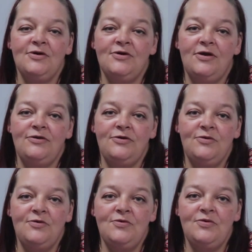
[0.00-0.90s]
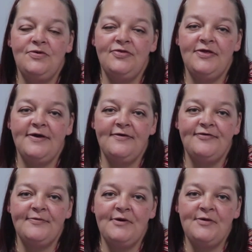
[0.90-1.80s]
learn new
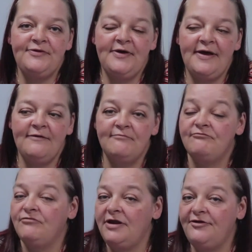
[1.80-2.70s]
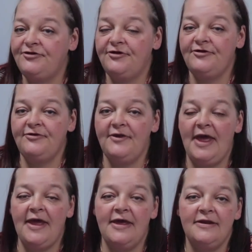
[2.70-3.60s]
things about
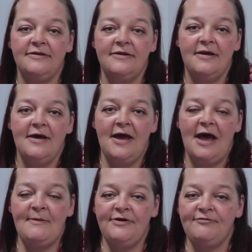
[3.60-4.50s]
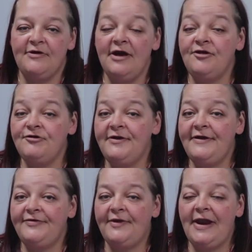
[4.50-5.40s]
religion and about different
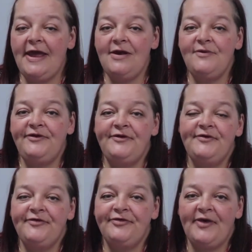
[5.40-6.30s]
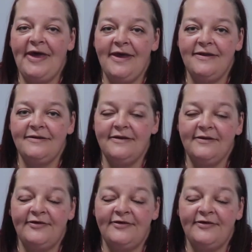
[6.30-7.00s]
countries and languages, and